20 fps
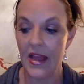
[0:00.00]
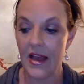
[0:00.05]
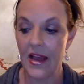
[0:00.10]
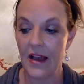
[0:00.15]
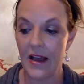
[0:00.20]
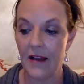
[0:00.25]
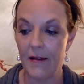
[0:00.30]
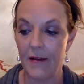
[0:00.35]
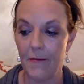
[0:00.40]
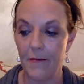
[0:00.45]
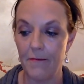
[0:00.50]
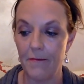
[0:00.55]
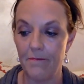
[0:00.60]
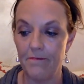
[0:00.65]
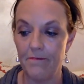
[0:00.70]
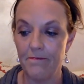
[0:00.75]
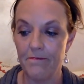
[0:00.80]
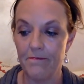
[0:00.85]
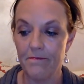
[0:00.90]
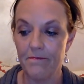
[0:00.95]
And
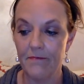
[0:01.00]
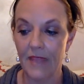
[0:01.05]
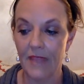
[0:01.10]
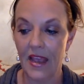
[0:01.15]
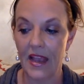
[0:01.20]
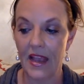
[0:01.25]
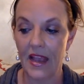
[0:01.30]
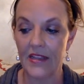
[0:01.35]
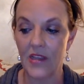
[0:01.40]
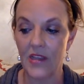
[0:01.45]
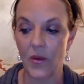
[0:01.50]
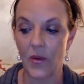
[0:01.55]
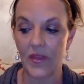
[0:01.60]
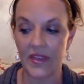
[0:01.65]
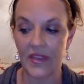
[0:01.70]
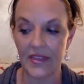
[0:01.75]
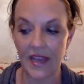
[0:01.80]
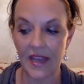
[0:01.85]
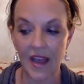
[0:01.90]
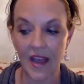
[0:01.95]
so at the
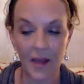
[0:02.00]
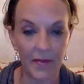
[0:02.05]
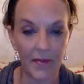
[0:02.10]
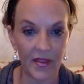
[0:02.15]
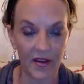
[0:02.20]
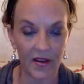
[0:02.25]
time of the